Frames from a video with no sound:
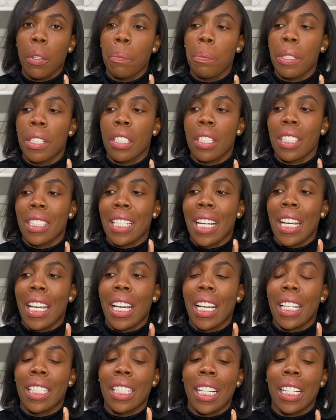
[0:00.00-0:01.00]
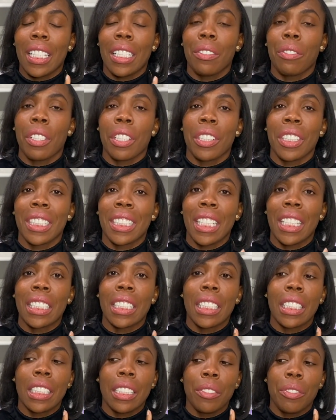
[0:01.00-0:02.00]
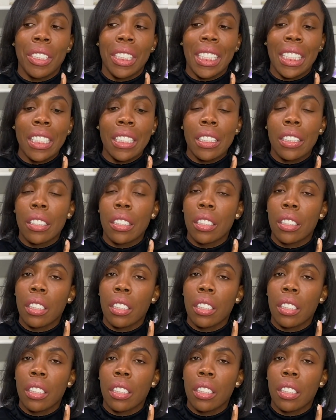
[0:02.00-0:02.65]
because I had like a very sensitive teeth